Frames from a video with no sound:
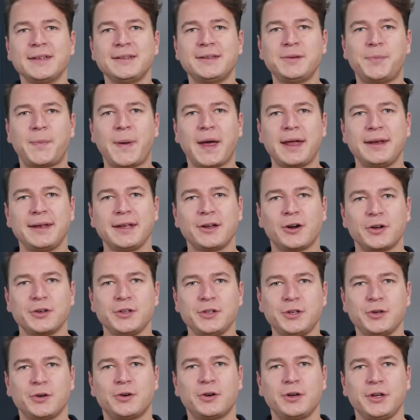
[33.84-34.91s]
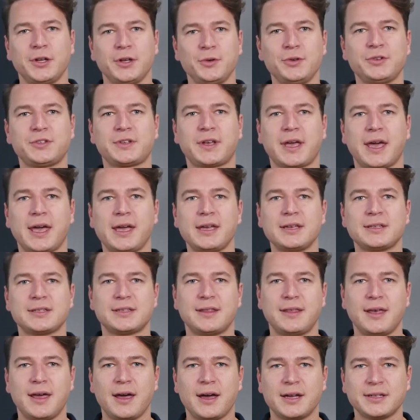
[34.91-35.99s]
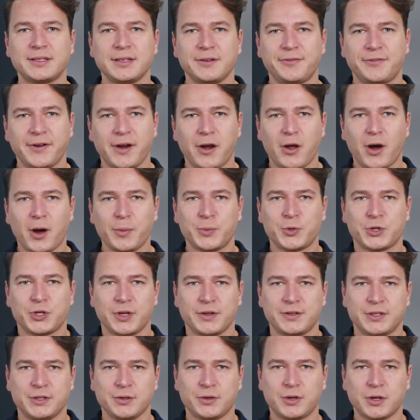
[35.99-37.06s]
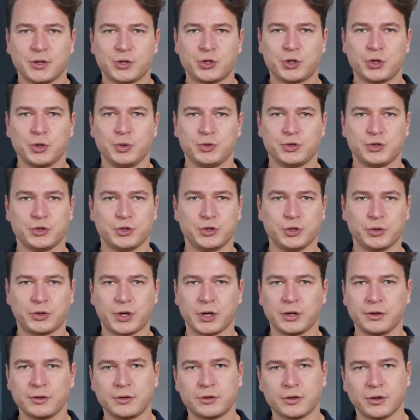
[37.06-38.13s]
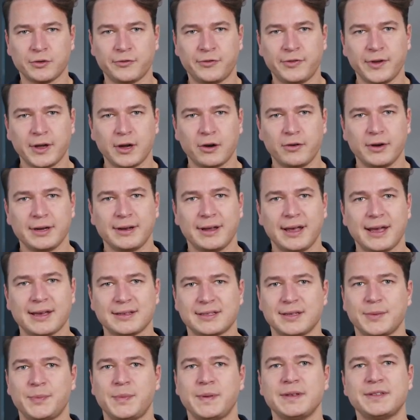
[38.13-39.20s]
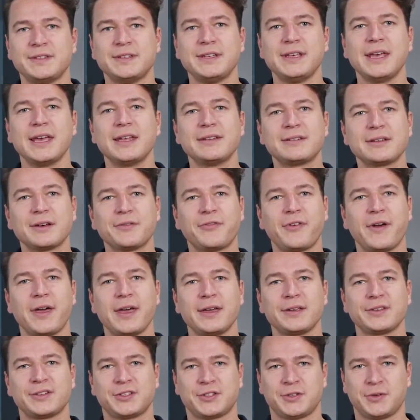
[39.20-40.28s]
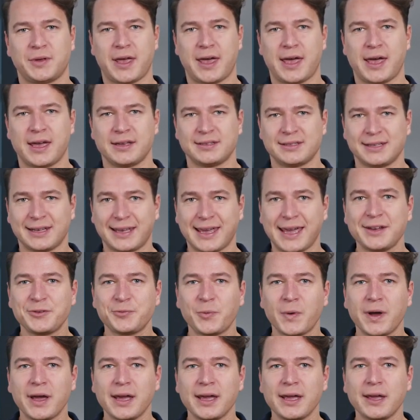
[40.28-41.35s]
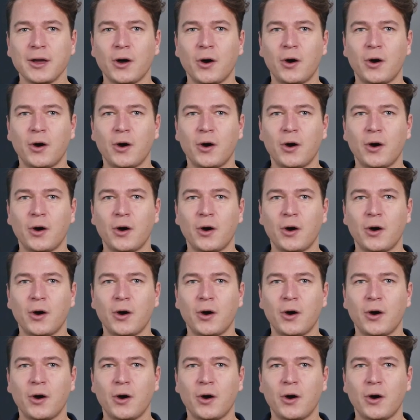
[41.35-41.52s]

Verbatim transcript: Depending on your use case, there are different options you can choose. You can configure it as a PC interface, as a gateway